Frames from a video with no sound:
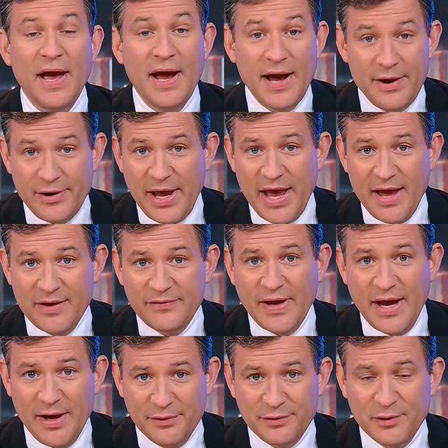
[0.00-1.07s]
how to have a
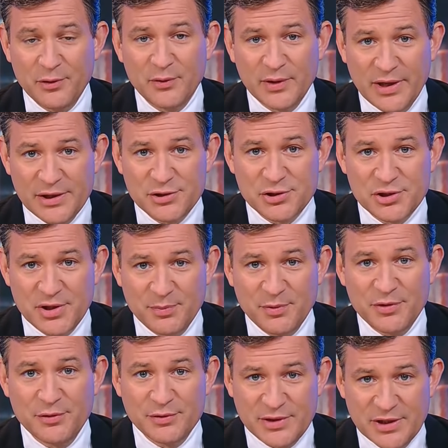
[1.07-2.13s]
healthier relationship
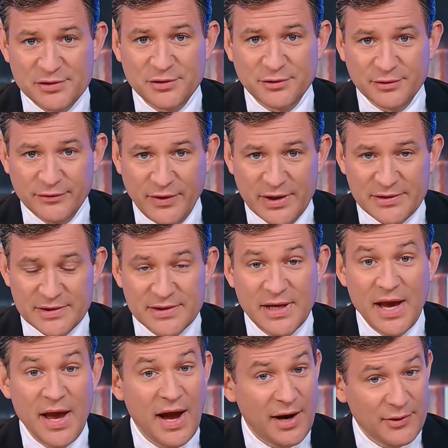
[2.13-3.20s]
with your digital devices.
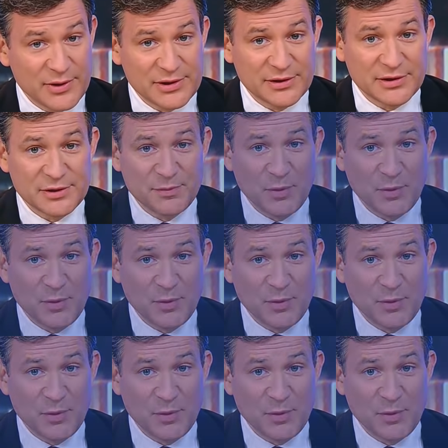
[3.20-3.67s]
I recently